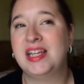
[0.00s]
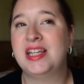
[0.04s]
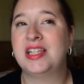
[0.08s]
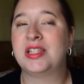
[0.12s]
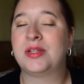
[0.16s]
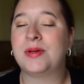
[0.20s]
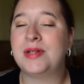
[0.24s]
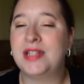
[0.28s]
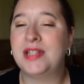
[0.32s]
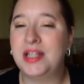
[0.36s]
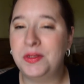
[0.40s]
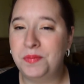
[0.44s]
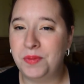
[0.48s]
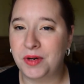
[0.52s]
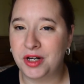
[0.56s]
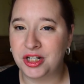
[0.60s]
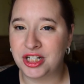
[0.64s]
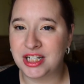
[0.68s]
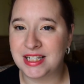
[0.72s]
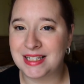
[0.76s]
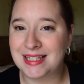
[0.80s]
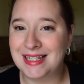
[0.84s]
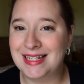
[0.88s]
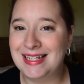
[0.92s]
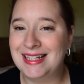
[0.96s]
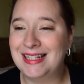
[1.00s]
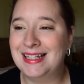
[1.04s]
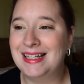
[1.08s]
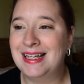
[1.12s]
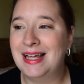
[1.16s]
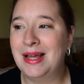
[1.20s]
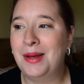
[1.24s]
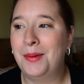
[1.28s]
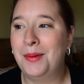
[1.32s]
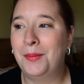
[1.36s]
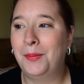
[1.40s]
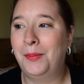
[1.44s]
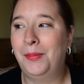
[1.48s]
So I did purchase it,
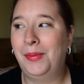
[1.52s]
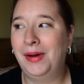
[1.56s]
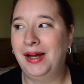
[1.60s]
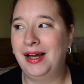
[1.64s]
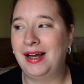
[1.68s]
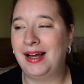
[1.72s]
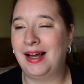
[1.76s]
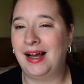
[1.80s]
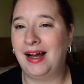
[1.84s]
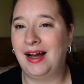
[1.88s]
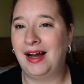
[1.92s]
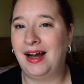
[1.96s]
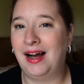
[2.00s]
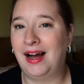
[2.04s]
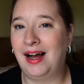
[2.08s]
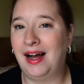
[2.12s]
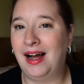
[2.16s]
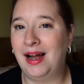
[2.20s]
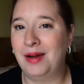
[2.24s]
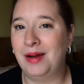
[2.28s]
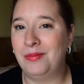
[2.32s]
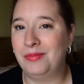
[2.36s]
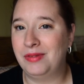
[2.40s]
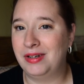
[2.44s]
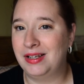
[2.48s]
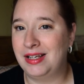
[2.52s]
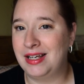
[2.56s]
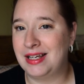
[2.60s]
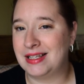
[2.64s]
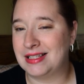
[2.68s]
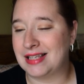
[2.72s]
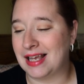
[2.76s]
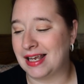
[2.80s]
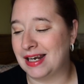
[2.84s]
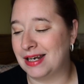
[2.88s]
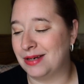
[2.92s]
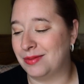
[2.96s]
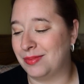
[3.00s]
but I'm really
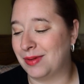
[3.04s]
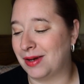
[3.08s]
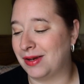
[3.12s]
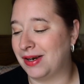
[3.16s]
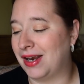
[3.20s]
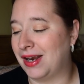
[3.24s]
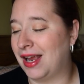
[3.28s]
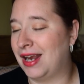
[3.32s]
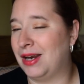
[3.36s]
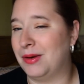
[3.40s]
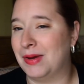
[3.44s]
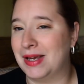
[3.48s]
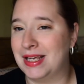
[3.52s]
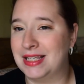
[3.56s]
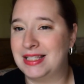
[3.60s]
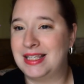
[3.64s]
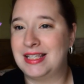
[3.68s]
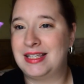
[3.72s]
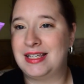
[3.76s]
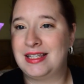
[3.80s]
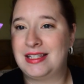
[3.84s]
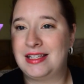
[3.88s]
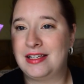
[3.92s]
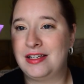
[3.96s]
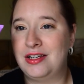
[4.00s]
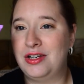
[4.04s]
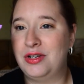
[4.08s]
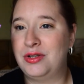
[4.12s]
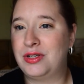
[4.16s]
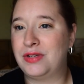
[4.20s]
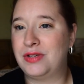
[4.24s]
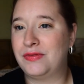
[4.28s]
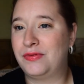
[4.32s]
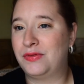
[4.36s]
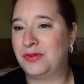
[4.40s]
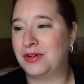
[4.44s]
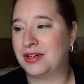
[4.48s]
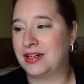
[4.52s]
excited about it. Anyways, this is the new
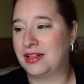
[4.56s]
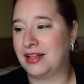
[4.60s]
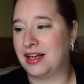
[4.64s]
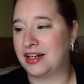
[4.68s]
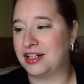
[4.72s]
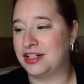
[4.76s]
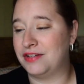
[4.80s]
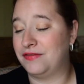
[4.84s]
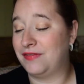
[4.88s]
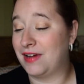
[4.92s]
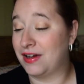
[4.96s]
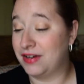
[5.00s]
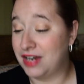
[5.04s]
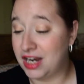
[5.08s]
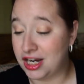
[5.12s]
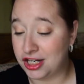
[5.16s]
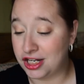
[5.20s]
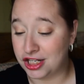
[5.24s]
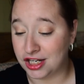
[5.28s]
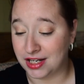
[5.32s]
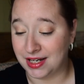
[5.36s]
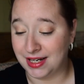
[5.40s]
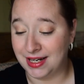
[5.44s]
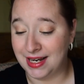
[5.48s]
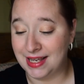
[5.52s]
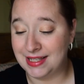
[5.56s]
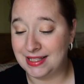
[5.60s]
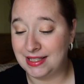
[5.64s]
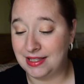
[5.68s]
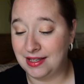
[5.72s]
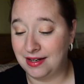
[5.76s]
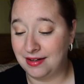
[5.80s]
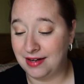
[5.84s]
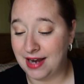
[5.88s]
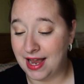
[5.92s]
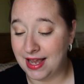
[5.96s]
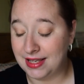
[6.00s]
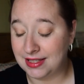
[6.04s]
Sephora Collection Foundation. It's
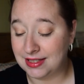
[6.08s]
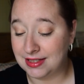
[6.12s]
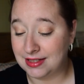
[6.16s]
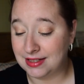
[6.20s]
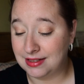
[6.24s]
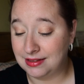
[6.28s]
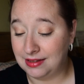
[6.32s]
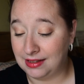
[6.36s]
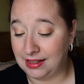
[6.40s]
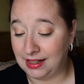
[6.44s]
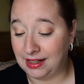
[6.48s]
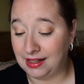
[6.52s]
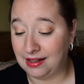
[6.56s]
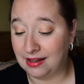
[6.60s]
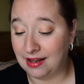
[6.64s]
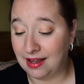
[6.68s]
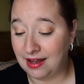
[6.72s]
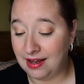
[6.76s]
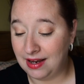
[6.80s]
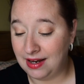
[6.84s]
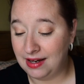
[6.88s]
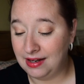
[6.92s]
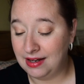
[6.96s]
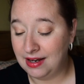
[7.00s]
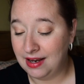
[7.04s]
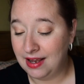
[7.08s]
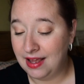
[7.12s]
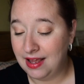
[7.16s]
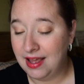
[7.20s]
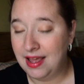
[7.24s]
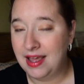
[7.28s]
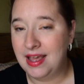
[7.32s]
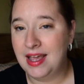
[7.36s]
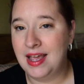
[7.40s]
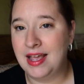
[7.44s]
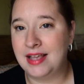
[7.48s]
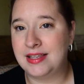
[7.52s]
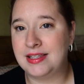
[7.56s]
their SClean line.
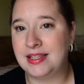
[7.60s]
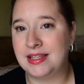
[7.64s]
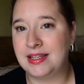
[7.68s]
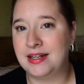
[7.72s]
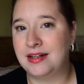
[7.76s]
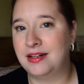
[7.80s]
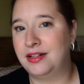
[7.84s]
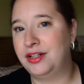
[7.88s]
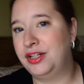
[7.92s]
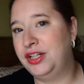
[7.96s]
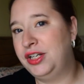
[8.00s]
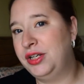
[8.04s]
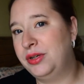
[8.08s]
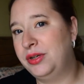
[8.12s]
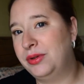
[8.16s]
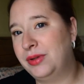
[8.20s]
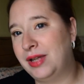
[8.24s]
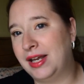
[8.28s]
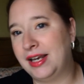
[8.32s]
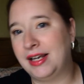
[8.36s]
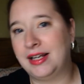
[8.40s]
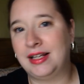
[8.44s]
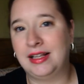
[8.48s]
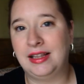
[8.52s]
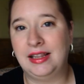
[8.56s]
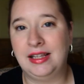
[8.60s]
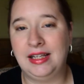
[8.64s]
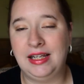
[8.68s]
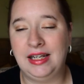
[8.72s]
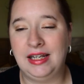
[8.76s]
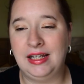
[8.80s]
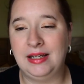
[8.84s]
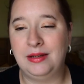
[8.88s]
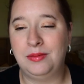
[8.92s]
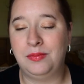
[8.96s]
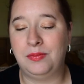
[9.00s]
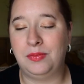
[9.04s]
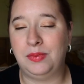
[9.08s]
It's their new, like,
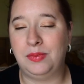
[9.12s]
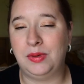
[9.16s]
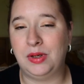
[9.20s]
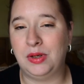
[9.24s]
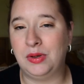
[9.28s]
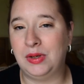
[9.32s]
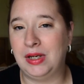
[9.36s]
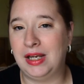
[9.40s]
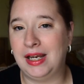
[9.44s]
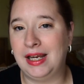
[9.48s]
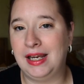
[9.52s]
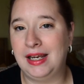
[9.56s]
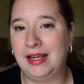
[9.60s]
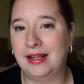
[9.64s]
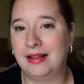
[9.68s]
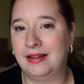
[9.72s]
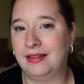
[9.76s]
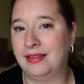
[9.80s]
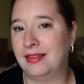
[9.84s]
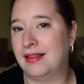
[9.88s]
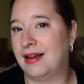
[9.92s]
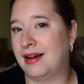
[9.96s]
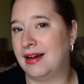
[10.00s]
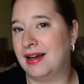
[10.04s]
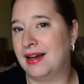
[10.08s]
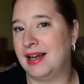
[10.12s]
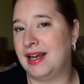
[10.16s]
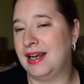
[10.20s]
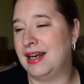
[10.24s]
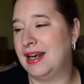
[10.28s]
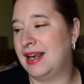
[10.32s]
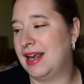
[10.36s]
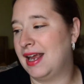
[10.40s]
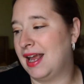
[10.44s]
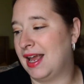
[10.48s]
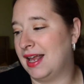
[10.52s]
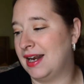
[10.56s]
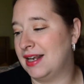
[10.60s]
clean beauty line,
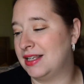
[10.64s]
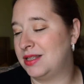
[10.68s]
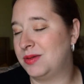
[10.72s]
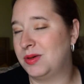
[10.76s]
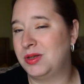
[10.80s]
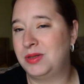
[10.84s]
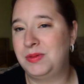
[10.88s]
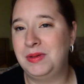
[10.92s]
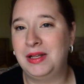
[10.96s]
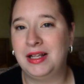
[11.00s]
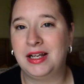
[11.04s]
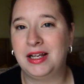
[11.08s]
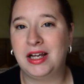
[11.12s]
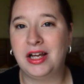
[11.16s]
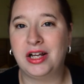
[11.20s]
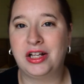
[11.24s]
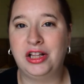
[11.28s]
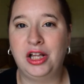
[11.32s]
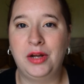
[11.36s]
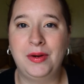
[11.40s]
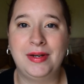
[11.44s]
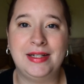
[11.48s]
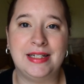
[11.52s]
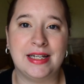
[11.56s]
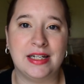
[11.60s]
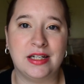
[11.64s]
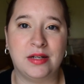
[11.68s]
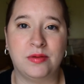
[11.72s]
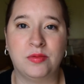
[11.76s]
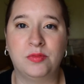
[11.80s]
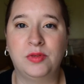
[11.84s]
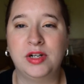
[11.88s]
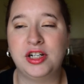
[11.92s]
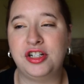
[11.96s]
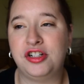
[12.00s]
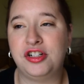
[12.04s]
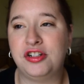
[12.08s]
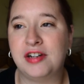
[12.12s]
and it's supposed to be like a glowy tinted
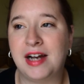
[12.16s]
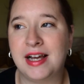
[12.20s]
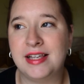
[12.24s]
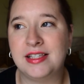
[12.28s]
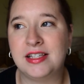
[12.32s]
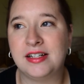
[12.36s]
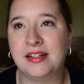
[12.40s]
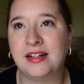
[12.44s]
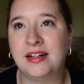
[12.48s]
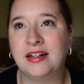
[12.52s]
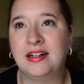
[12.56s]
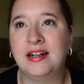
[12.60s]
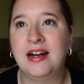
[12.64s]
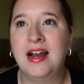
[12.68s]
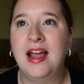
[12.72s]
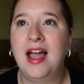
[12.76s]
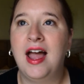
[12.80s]
moisturizer.